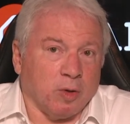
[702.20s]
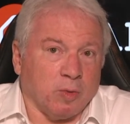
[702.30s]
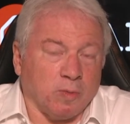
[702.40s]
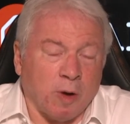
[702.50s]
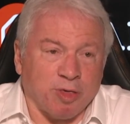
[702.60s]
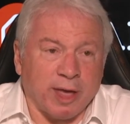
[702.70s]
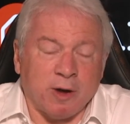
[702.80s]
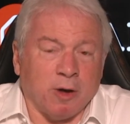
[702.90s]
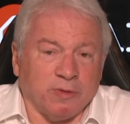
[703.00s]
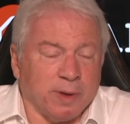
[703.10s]
whilst they
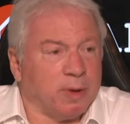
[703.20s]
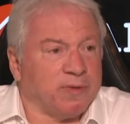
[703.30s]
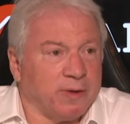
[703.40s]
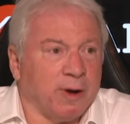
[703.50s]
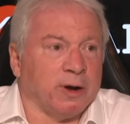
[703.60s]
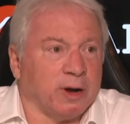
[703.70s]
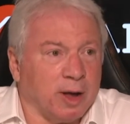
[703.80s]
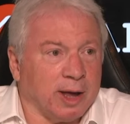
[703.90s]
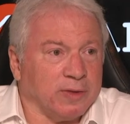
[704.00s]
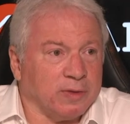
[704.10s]
can't tip off their own
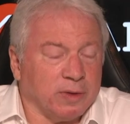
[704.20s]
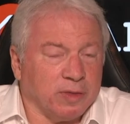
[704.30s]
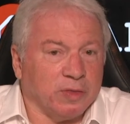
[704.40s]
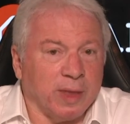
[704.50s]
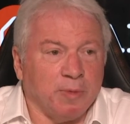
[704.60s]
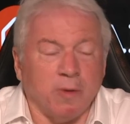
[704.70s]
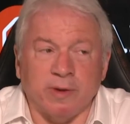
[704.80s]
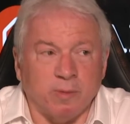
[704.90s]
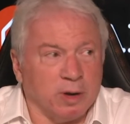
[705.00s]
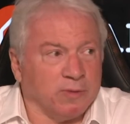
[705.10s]
client, they probably
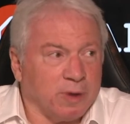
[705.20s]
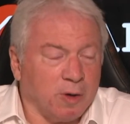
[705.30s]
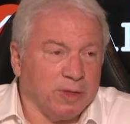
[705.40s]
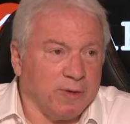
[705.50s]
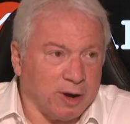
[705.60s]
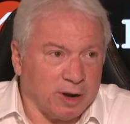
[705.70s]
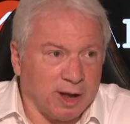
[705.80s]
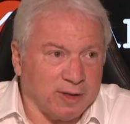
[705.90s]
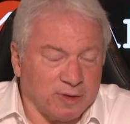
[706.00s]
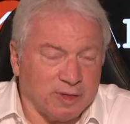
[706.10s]
will have told their own
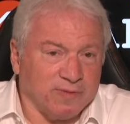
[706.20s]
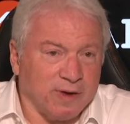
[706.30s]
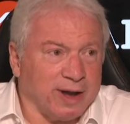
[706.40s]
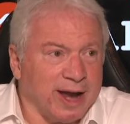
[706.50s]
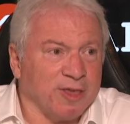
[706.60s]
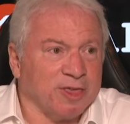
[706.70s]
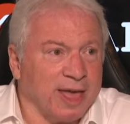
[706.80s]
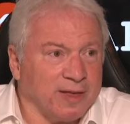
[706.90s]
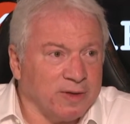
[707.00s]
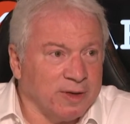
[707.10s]
client at the very
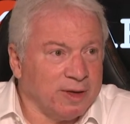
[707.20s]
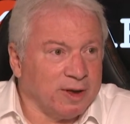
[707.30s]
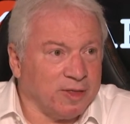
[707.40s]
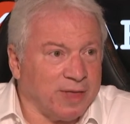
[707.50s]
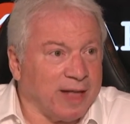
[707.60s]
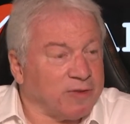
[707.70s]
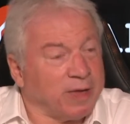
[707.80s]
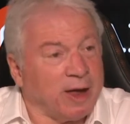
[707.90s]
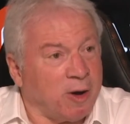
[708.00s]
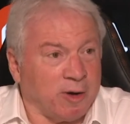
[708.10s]
outset that
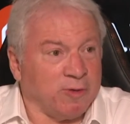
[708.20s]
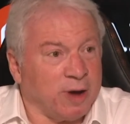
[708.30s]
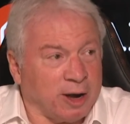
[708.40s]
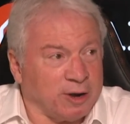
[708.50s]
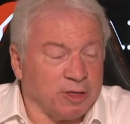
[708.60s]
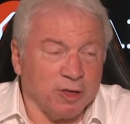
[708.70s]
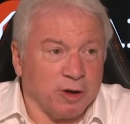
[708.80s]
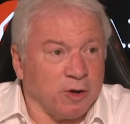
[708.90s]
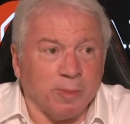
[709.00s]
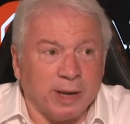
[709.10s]
they are under
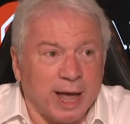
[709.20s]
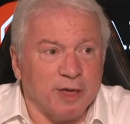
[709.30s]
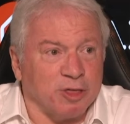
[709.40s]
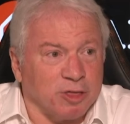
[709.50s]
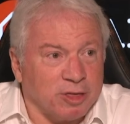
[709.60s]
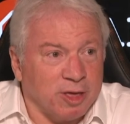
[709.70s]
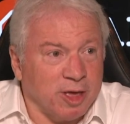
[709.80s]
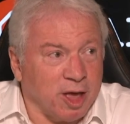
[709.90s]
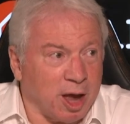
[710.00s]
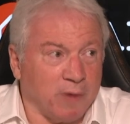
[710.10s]
certain obligations,
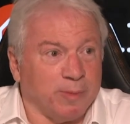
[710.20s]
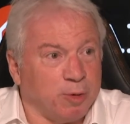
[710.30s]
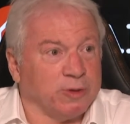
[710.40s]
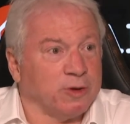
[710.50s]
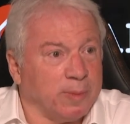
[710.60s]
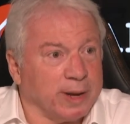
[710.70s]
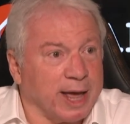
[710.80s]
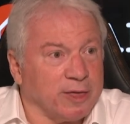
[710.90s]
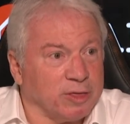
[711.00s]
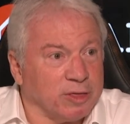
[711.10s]
reporting
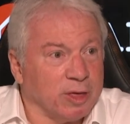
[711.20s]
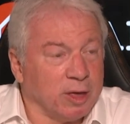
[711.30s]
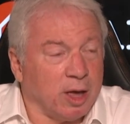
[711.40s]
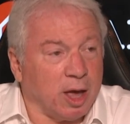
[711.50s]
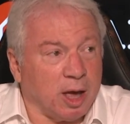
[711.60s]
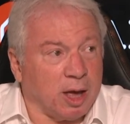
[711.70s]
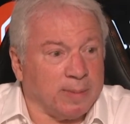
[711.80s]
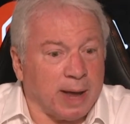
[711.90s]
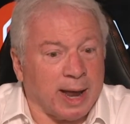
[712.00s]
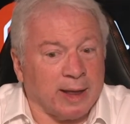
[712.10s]
obligations,
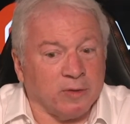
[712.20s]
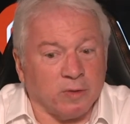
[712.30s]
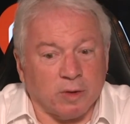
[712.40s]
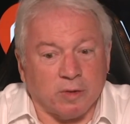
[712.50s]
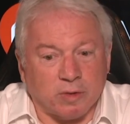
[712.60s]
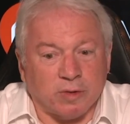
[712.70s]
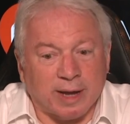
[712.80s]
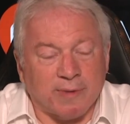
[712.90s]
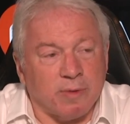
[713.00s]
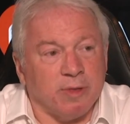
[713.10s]
and to
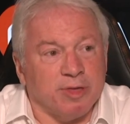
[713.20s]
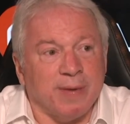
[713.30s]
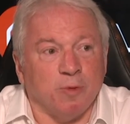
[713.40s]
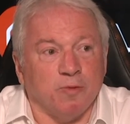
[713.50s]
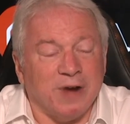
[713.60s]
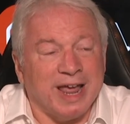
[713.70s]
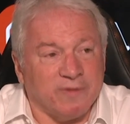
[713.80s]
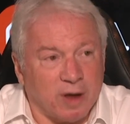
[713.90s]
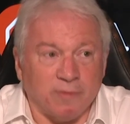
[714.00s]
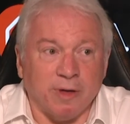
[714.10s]
give them the general flavour
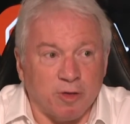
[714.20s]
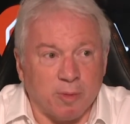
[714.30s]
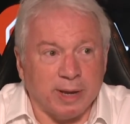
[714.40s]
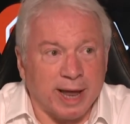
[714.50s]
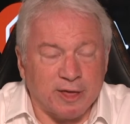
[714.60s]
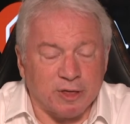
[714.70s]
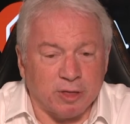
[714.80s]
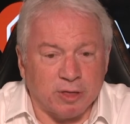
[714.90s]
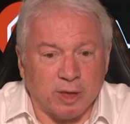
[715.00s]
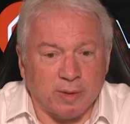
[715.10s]
of those
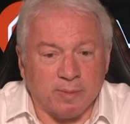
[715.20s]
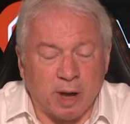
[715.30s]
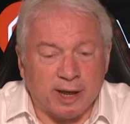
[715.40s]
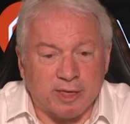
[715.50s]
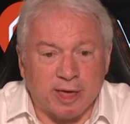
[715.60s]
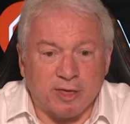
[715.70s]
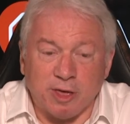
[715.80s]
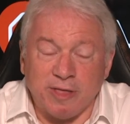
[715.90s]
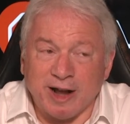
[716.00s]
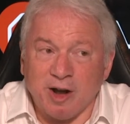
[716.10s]
obligations that might exist. So
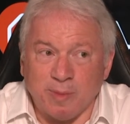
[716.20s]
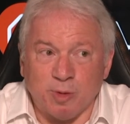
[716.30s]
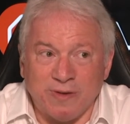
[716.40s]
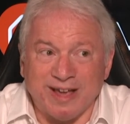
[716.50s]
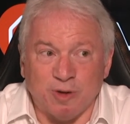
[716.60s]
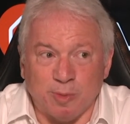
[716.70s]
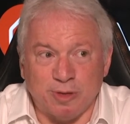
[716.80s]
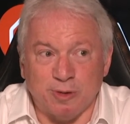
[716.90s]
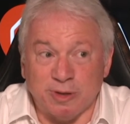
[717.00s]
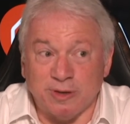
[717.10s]
their client would have had an
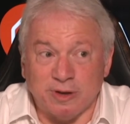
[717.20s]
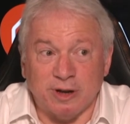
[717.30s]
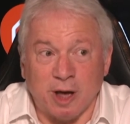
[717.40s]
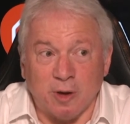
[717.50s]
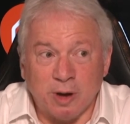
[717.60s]
opportunity to know